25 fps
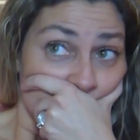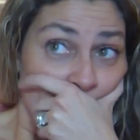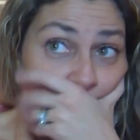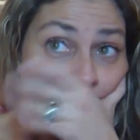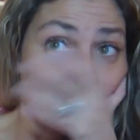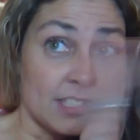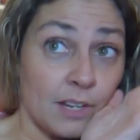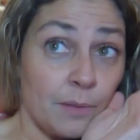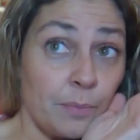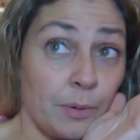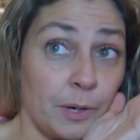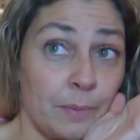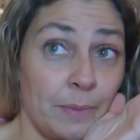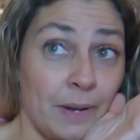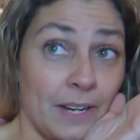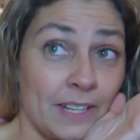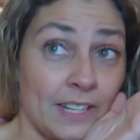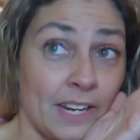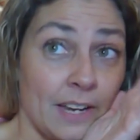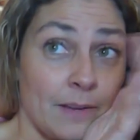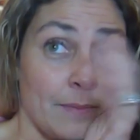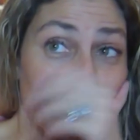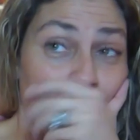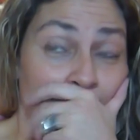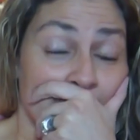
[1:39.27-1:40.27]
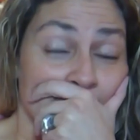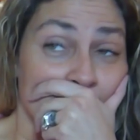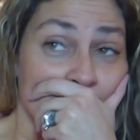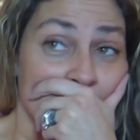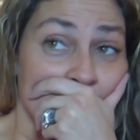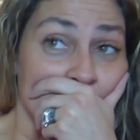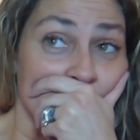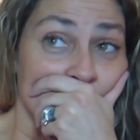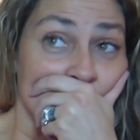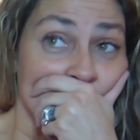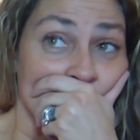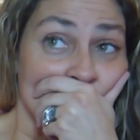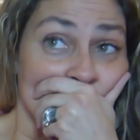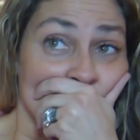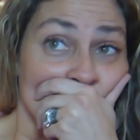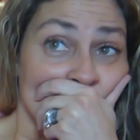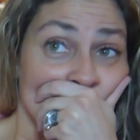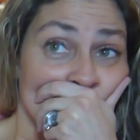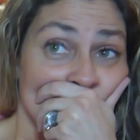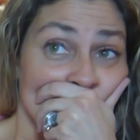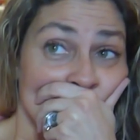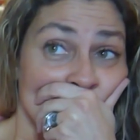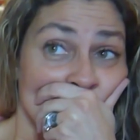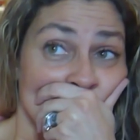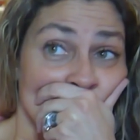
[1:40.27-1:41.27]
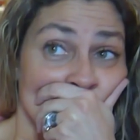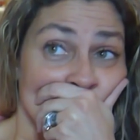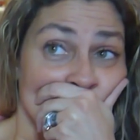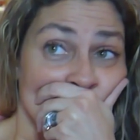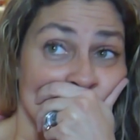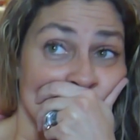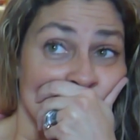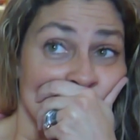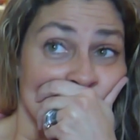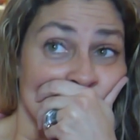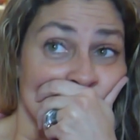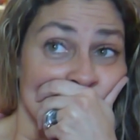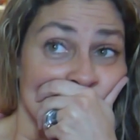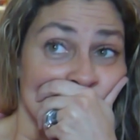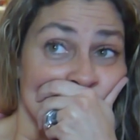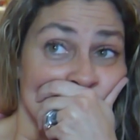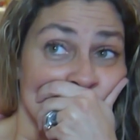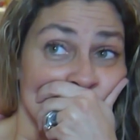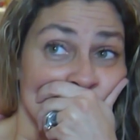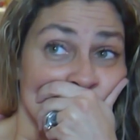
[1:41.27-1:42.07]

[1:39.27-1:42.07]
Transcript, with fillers: It's gonna bring back nightmares. Sarah Bellows' book.